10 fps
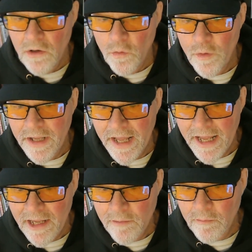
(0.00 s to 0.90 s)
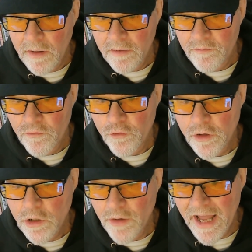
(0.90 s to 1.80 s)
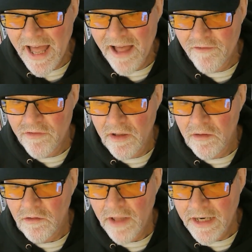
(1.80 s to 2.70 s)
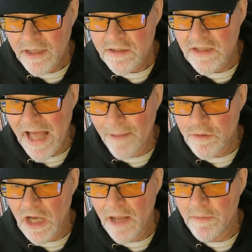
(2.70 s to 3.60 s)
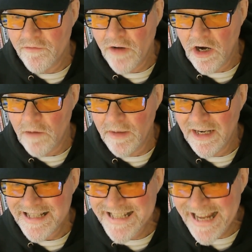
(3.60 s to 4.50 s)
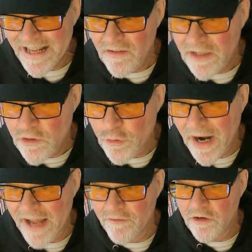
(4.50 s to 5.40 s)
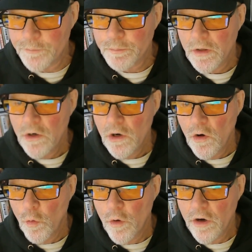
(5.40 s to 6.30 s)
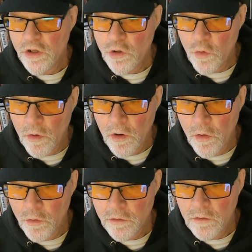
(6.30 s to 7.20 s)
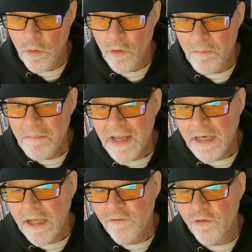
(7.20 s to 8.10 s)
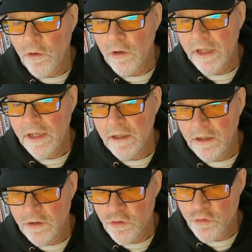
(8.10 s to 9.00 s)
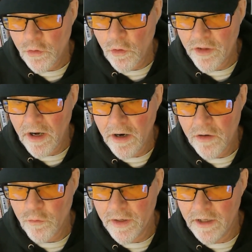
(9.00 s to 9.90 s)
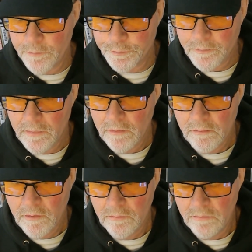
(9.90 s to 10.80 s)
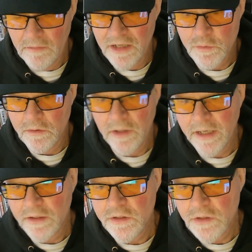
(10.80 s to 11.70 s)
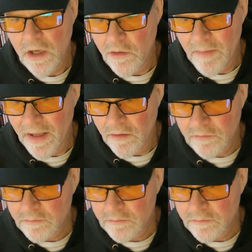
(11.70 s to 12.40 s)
we aim for you to have a Linux laptop environment, a daily driver where you own or meaningfully control the hardware. That's what Linux is all about.